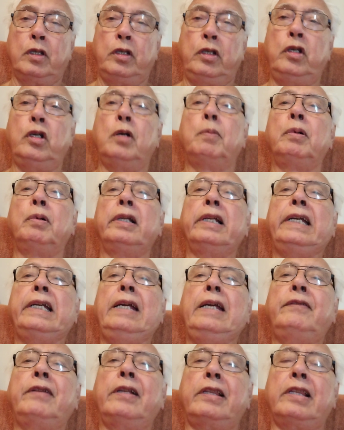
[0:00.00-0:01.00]
You
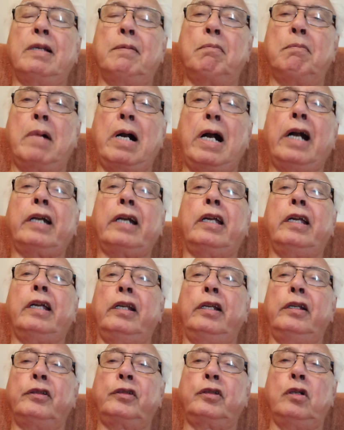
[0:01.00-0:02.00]
believe that the
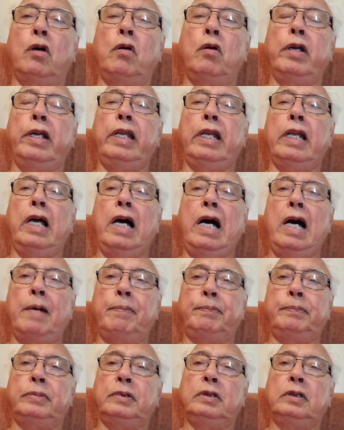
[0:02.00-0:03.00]
market is going
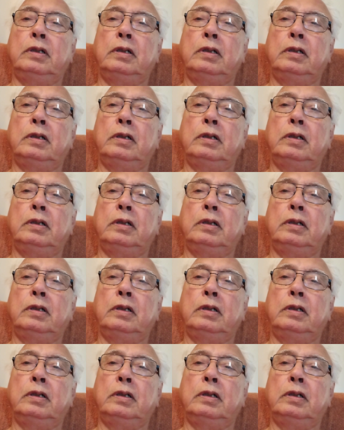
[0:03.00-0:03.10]
up.